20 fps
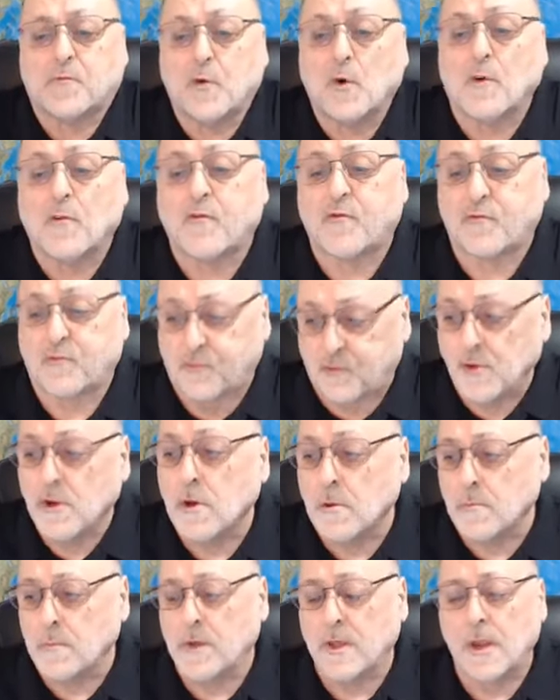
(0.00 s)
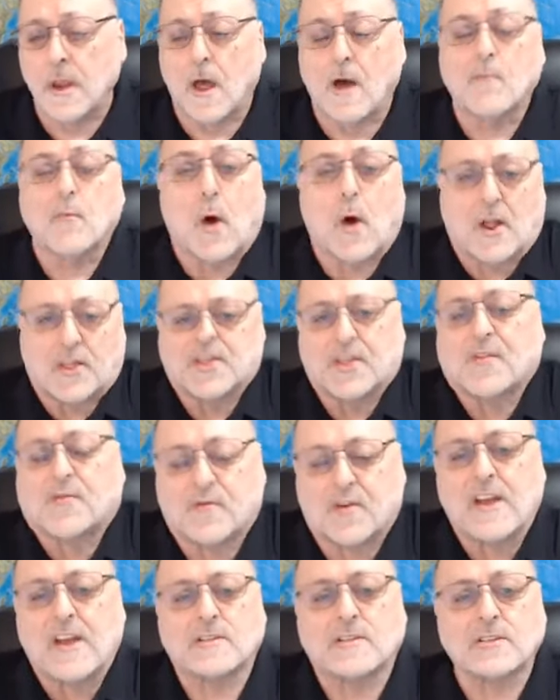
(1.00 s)
fulfillment of what the
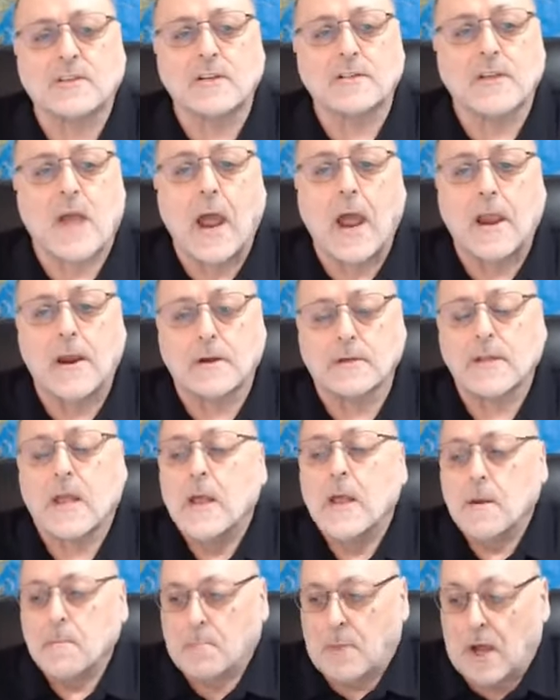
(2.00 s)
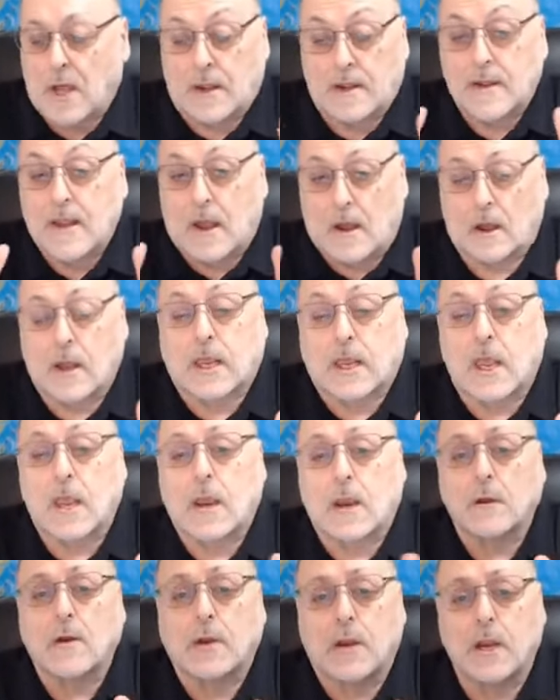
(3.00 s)
flesh desires but now,
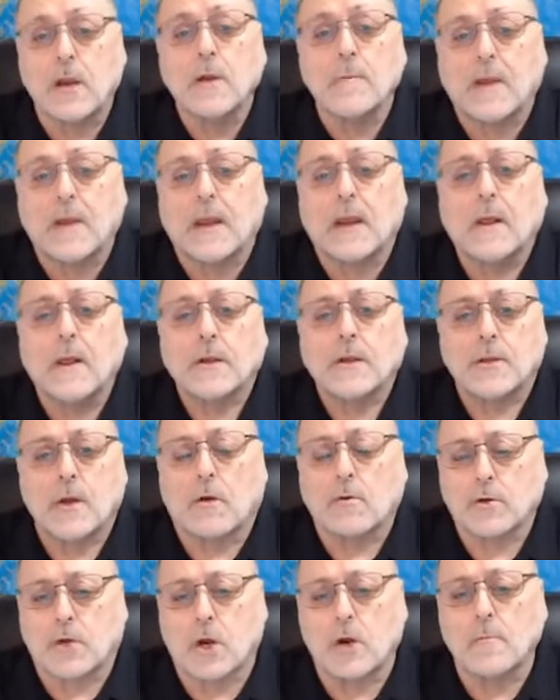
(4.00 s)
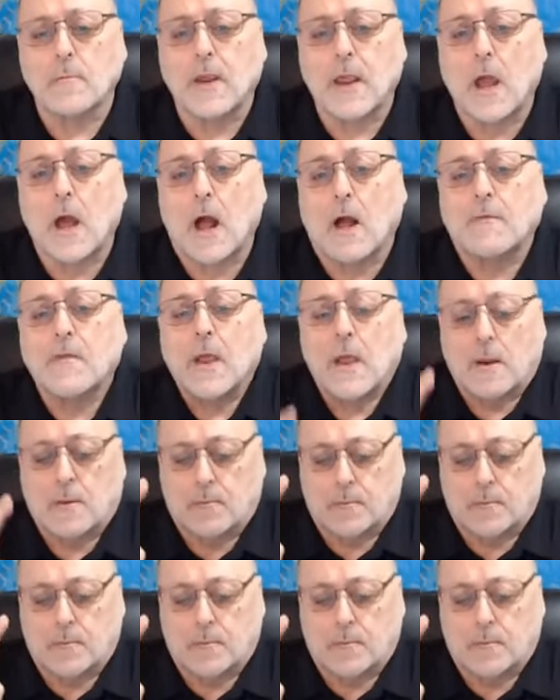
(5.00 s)
hear, hear me, don't turn me off.